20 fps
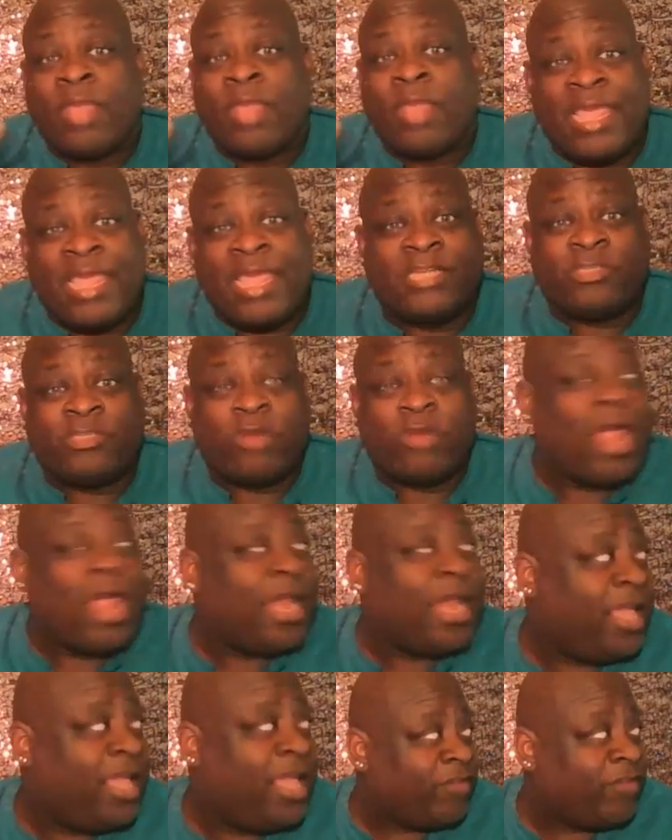He ain't
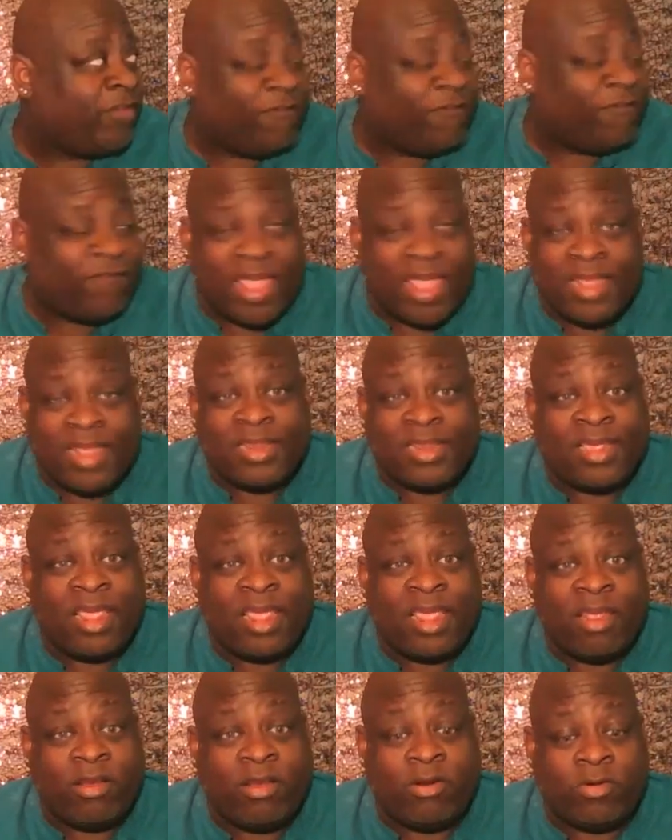trying to y'all fighting and
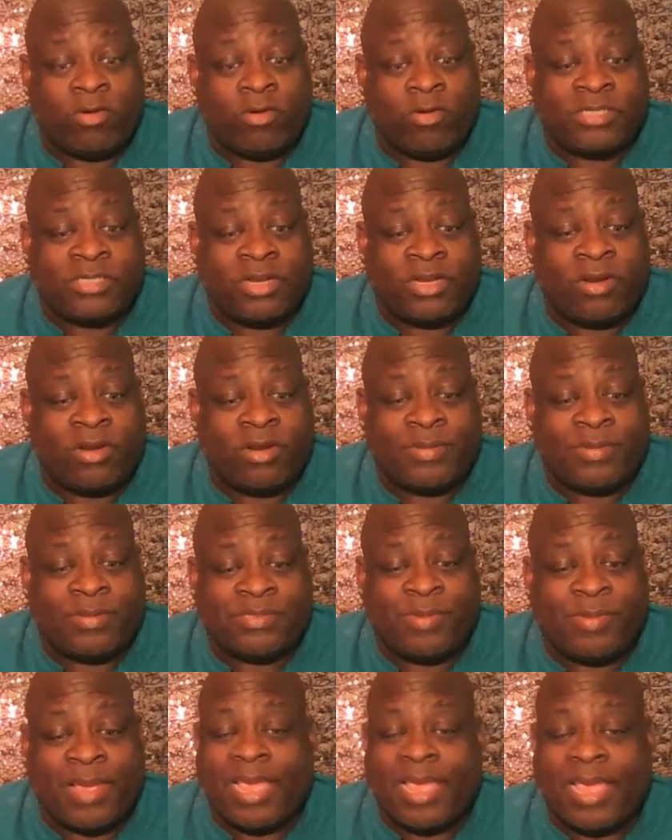carrying on, tearing up
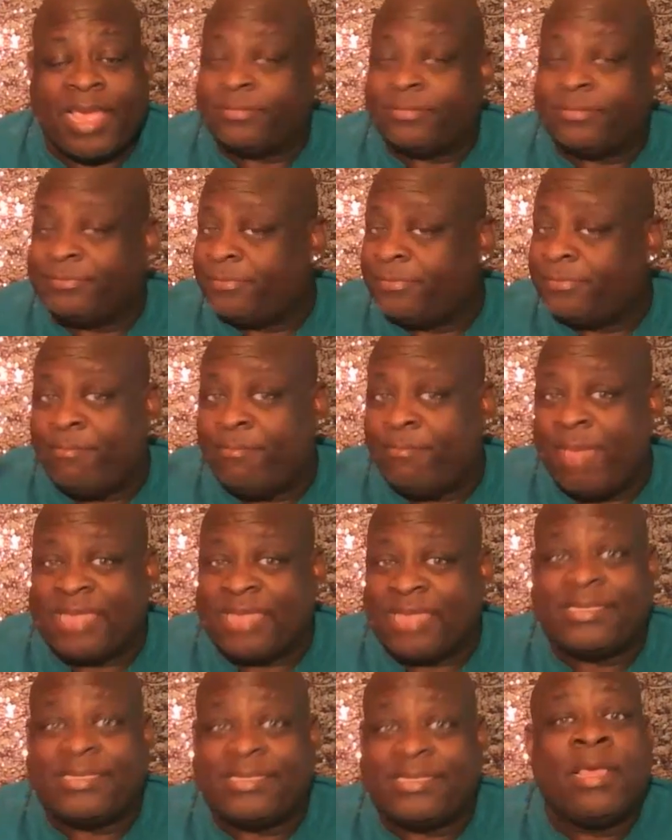his bag.
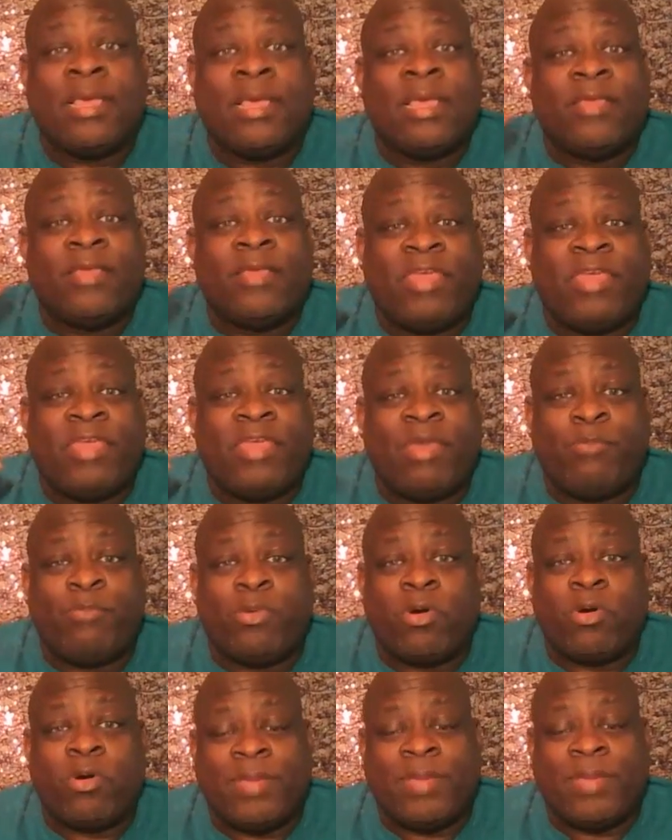Mess. Then
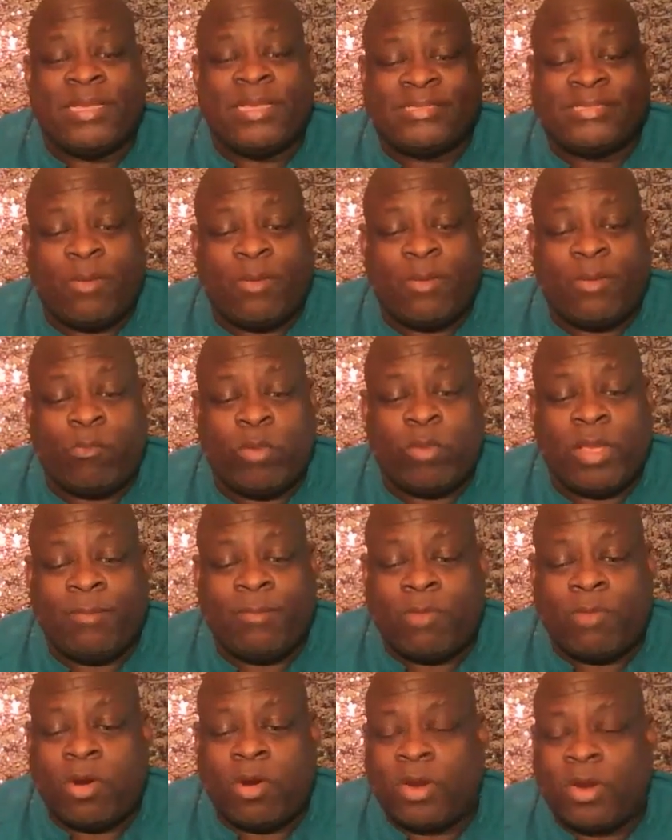Boog meets up
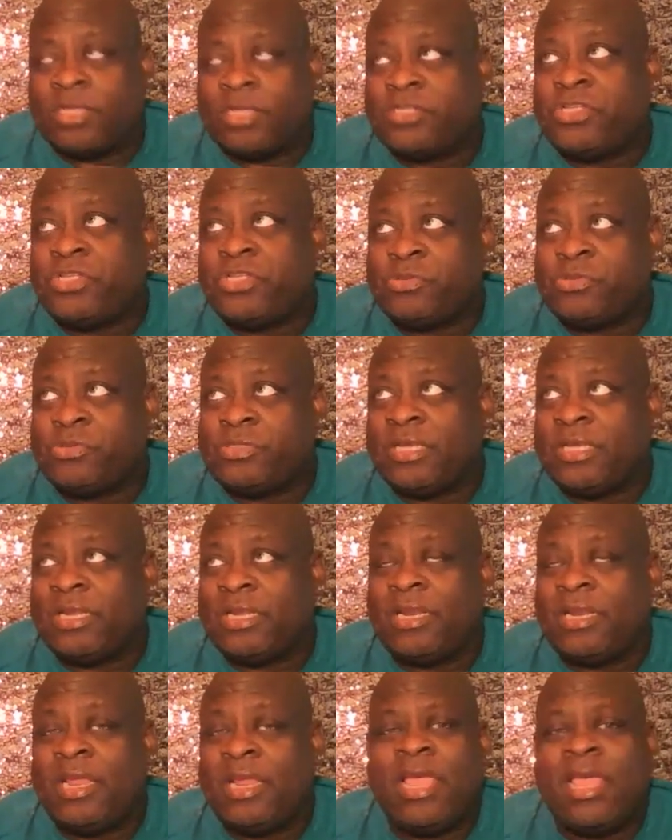with Marcus
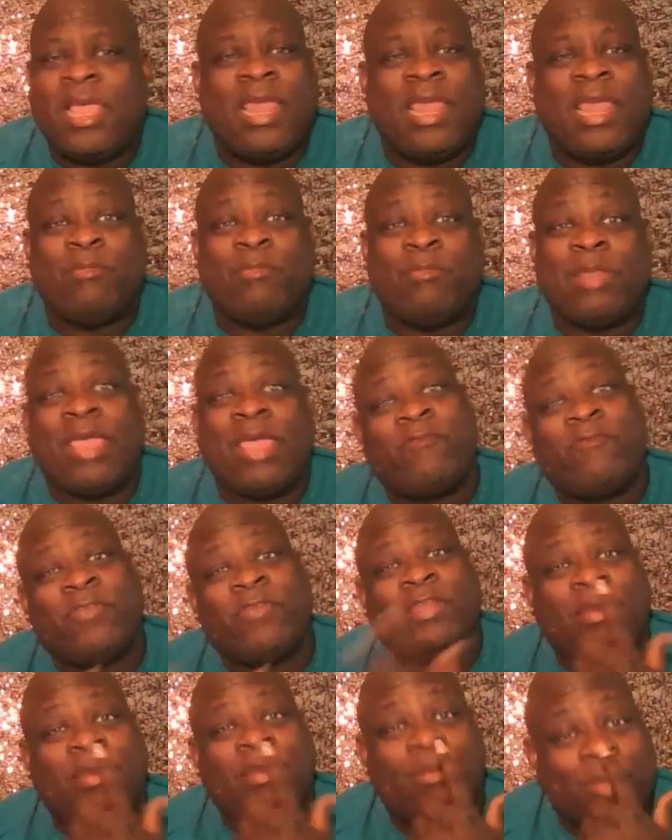Houston, and I'm
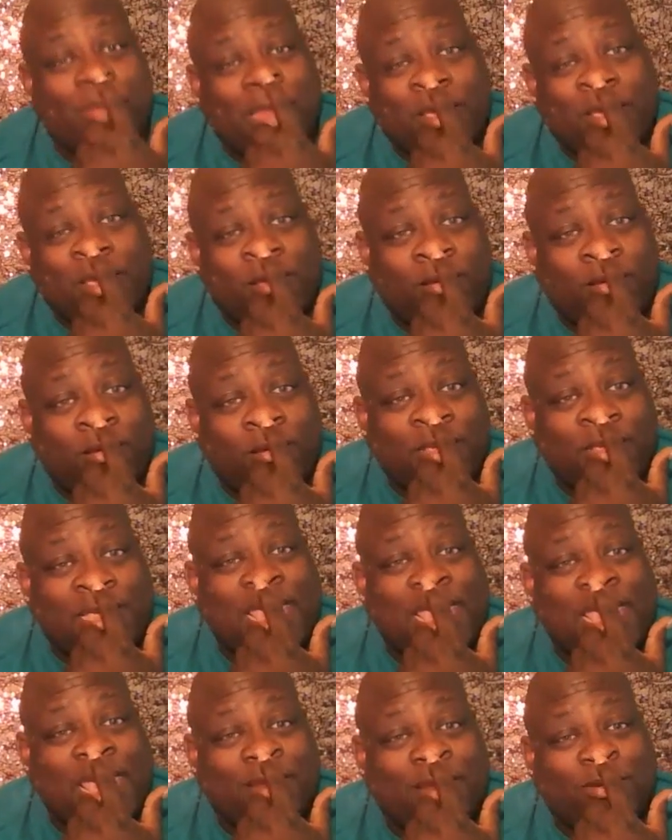laughing, and I'm like, oh, he
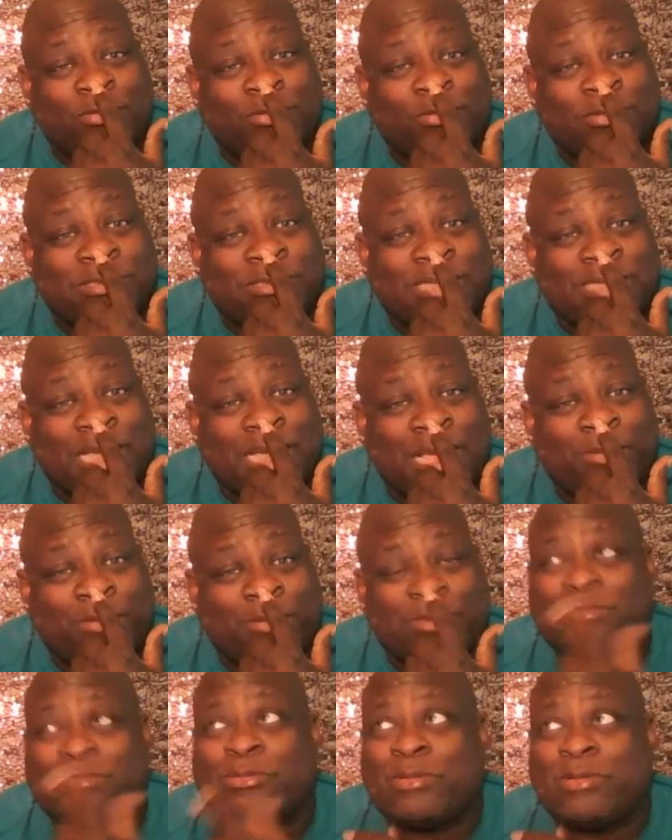kind of looked the same. He
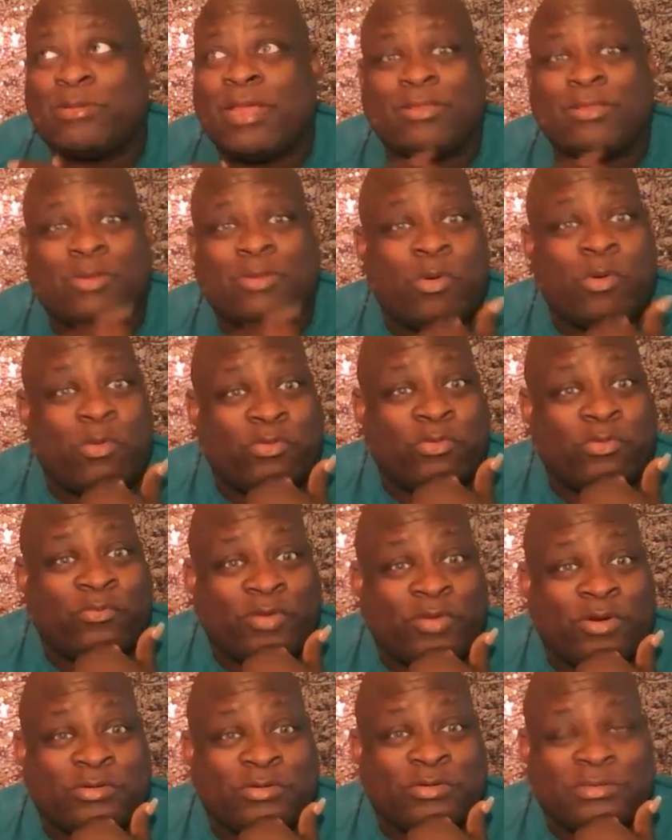just looked like the older
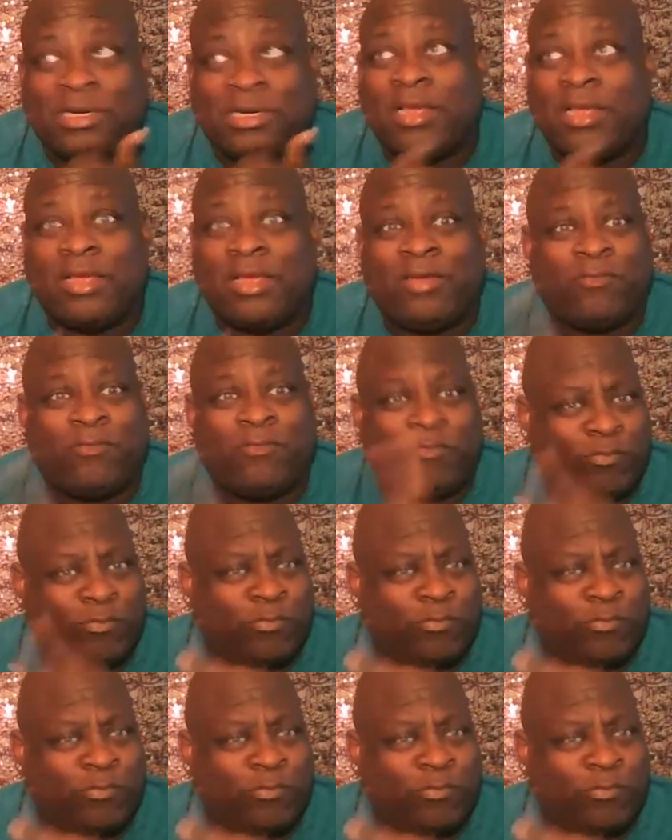version of